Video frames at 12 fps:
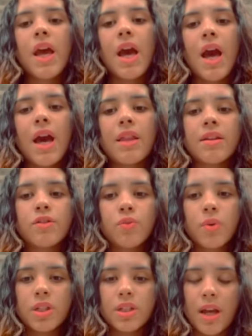and the
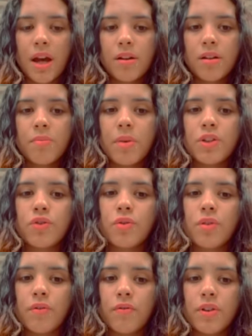Suez Canal
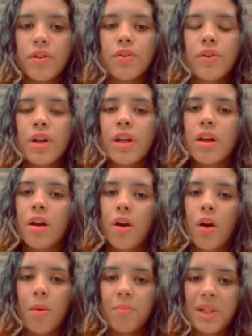petrorefinery
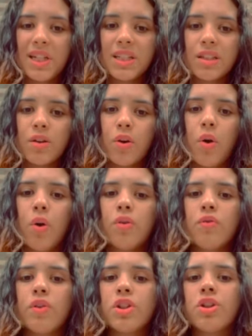complex, all
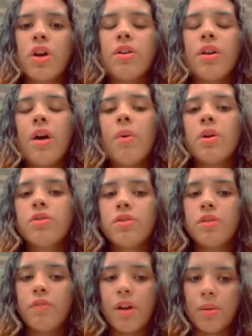of which are now under
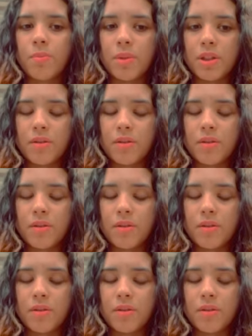development.